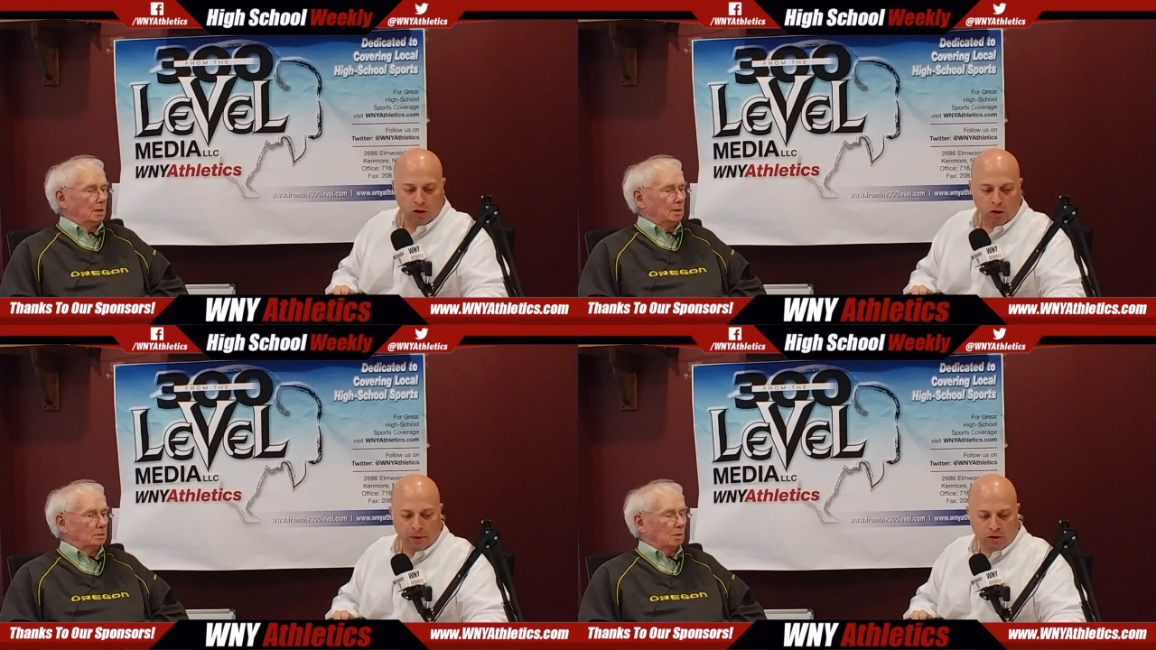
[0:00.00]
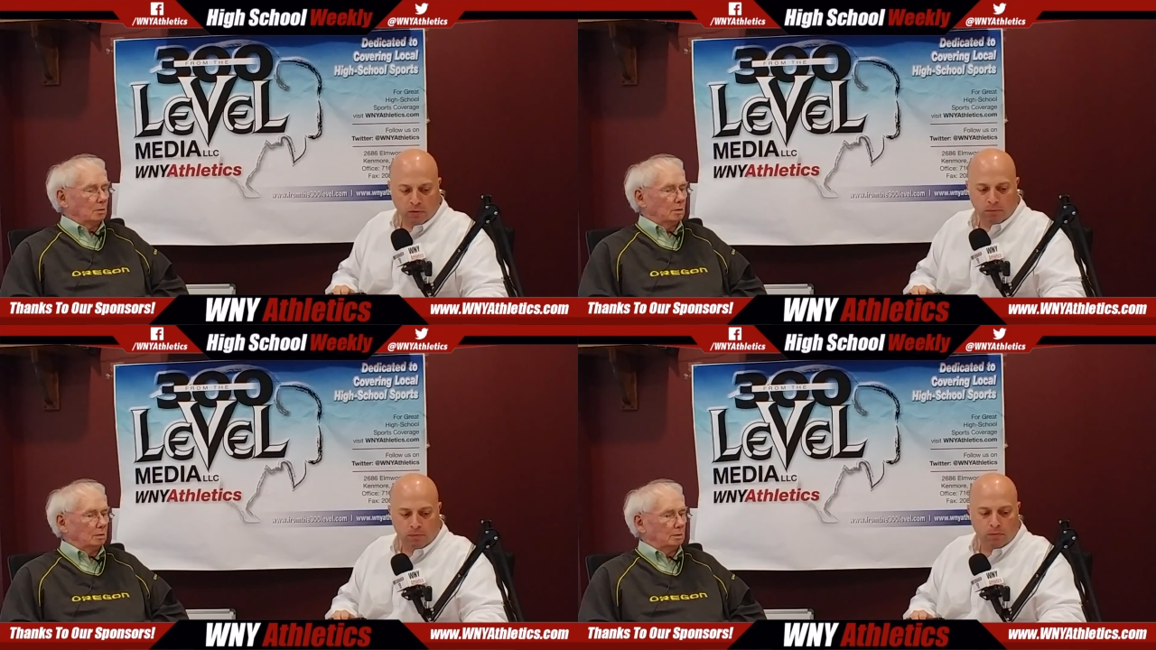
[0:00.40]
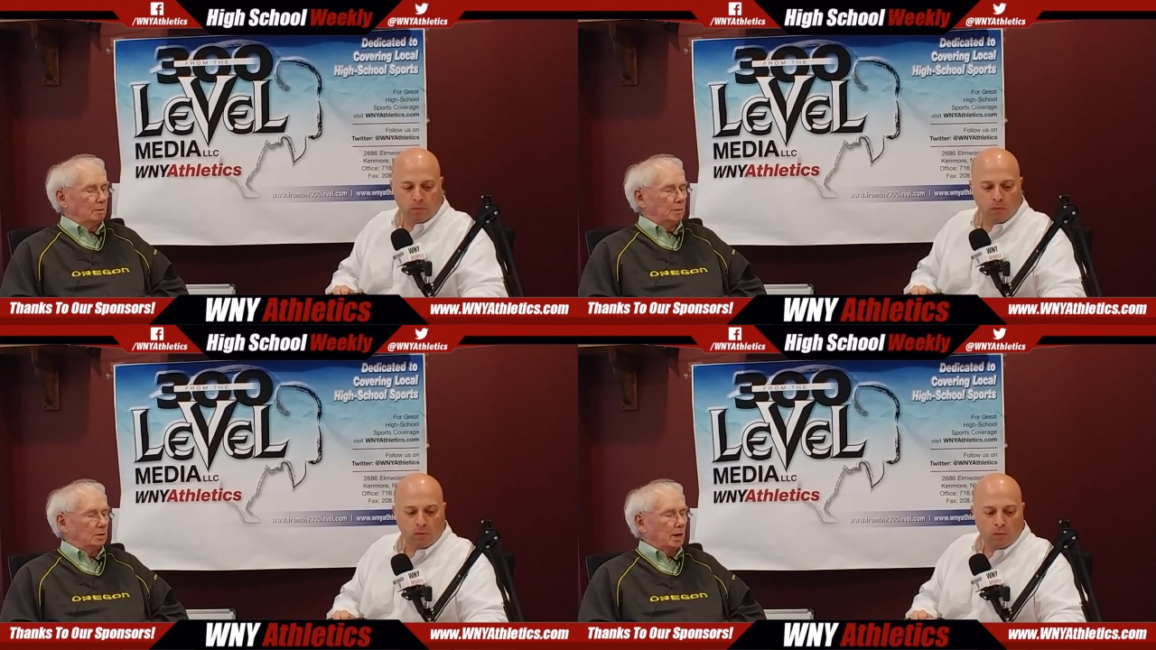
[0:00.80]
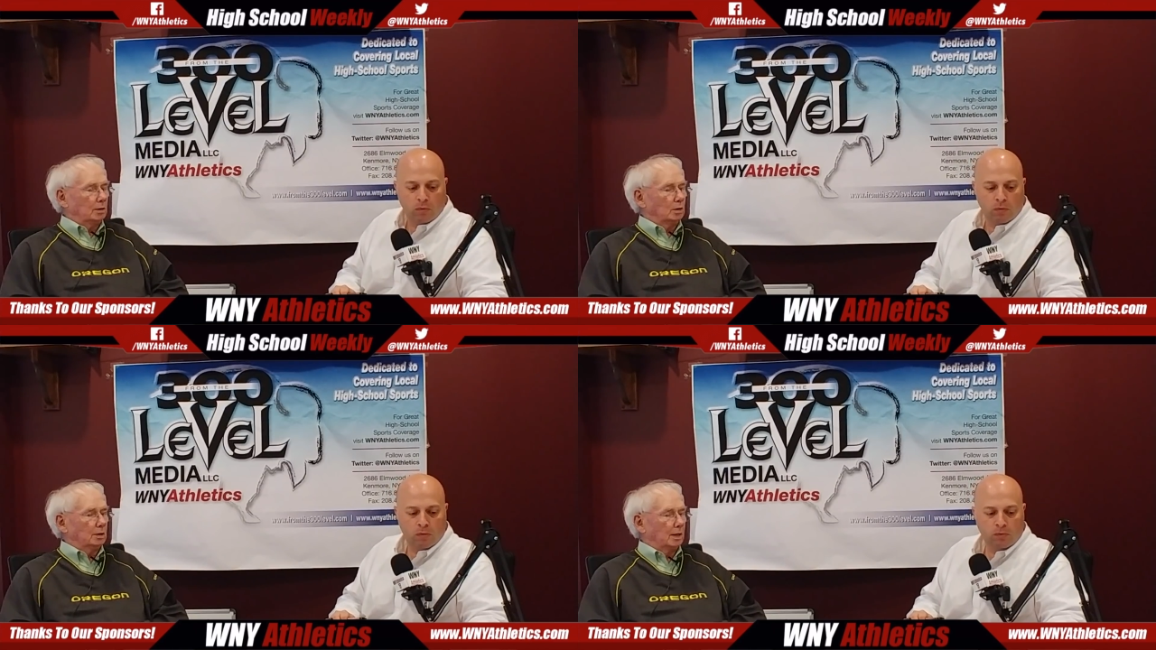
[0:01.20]
Speaker 1: You mentioned. So if you take
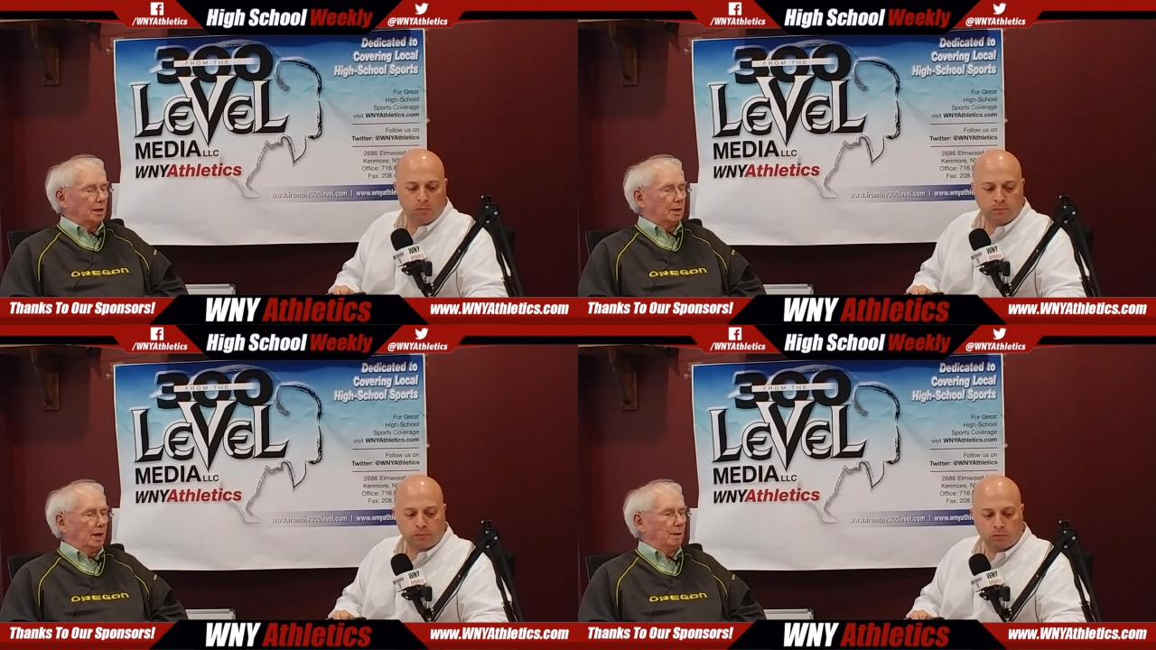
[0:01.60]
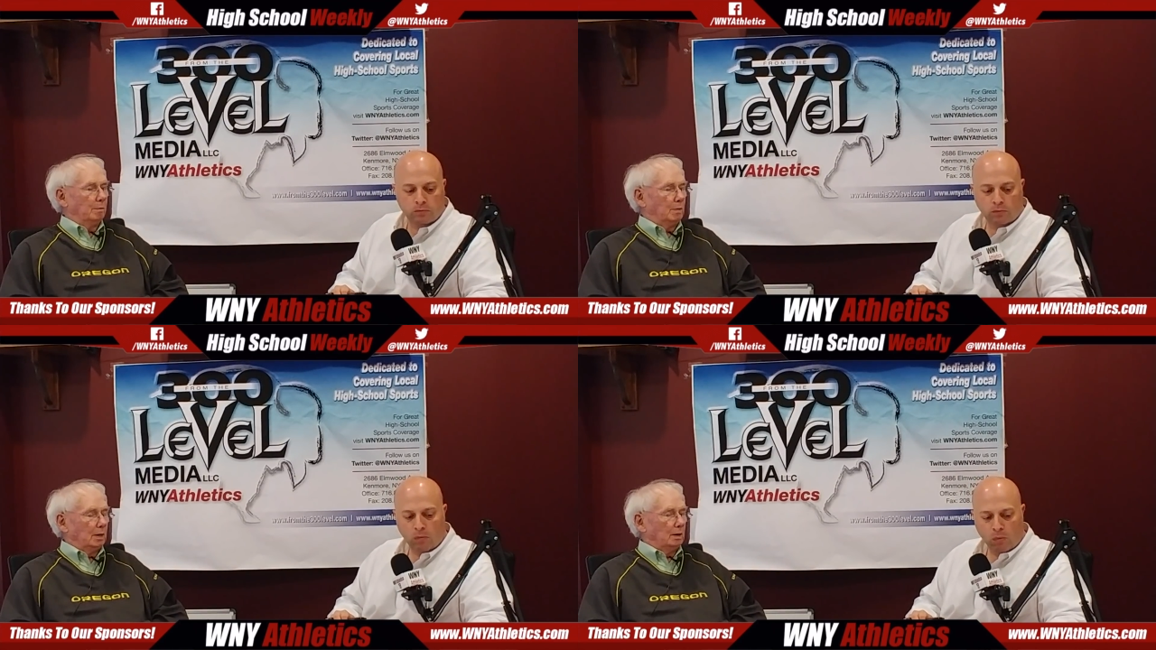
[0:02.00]
a look at that game,